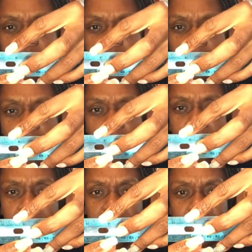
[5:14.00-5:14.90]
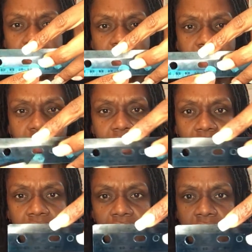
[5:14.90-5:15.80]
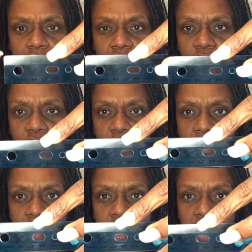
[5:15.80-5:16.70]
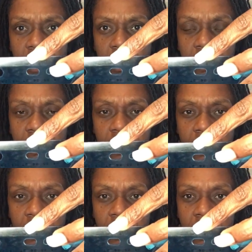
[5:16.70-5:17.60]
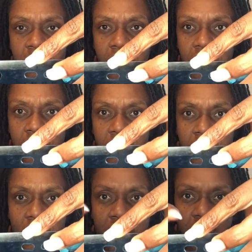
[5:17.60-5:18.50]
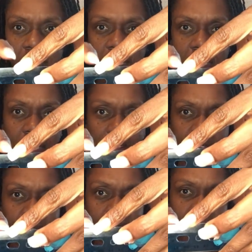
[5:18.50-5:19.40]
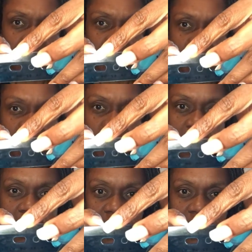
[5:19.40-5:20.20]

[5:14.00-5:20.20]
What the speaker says: about right there. So from here to here is the